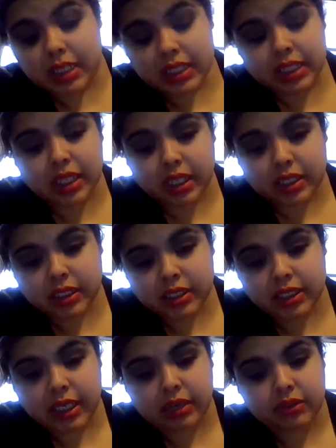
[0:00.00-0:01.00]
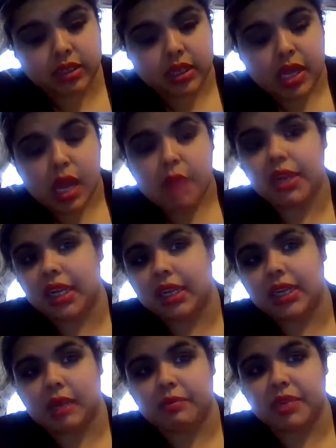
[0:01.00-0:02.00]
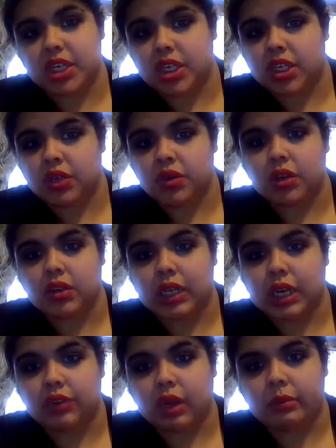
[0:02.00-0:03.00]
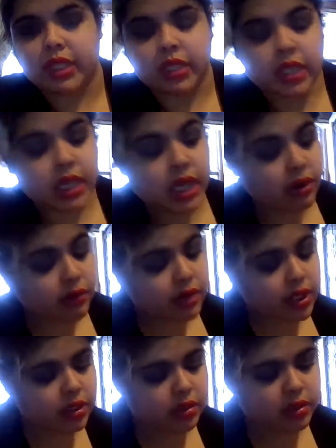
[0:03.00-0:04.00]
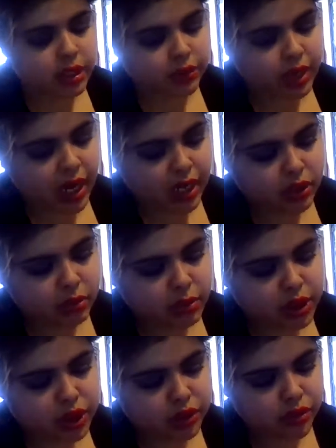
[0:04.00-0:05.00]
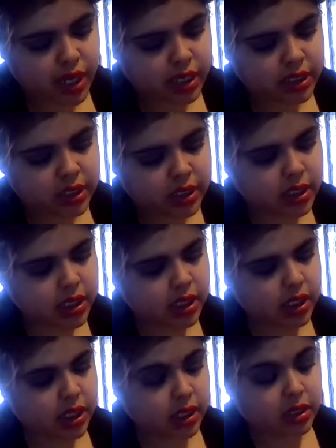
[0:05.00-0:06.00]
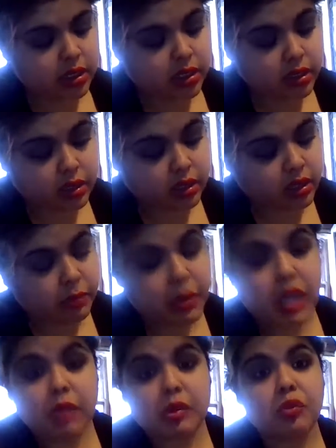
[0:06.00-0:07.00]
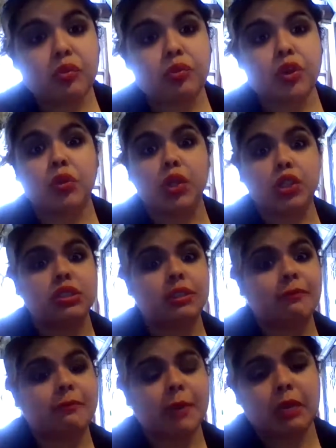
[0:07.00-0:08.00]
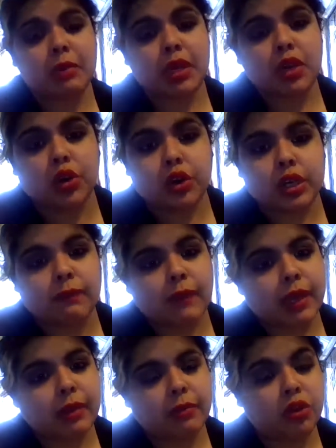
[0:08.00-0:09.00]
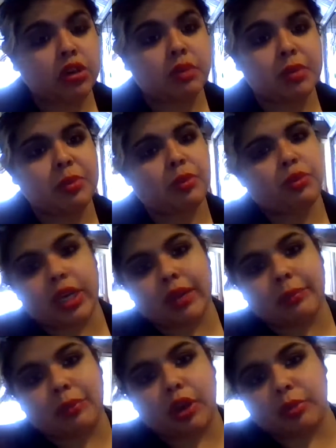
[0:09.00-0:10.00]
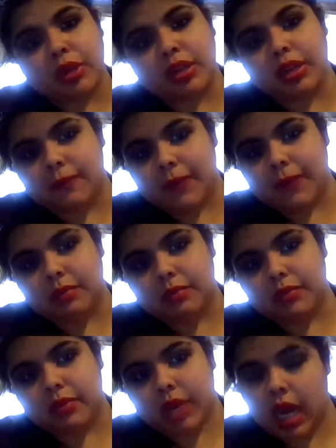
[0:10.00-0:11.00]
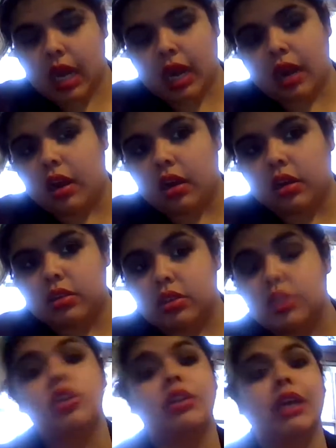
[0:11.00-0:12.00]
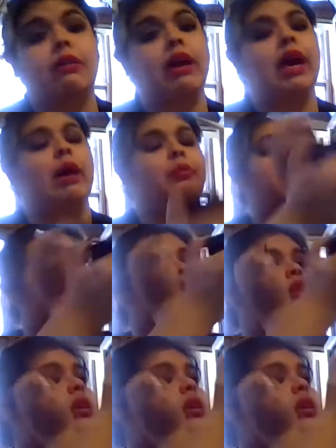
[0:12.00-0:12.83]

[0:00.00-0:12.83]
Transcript: she lost a child because of that bitch doing all that drama. And everyone knows if you had too much stress, the baby you will lose the baby, or the baby will not properly develop at all. So that's what happened.